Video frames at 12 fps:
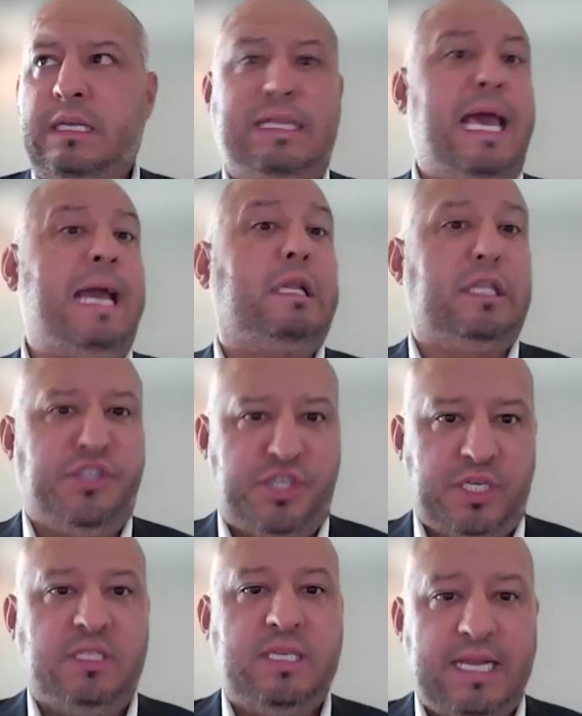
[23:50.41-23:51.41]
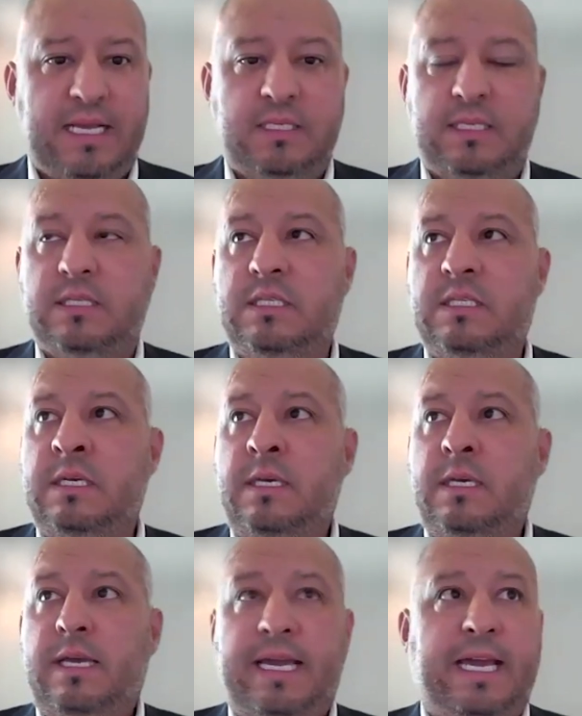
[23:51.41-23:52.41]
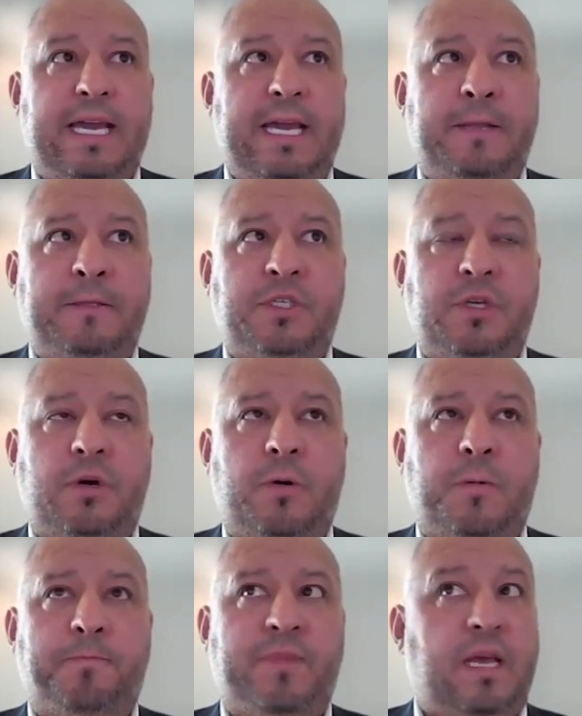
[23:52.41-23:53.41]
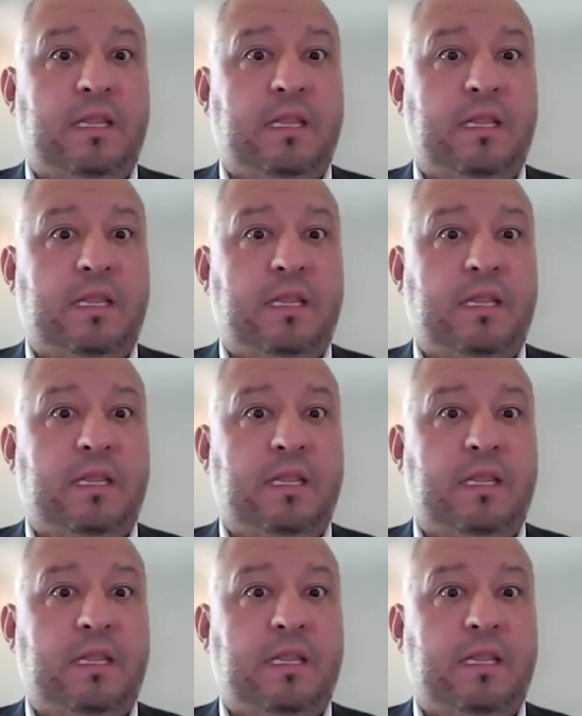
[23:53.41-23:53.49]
negligence in And so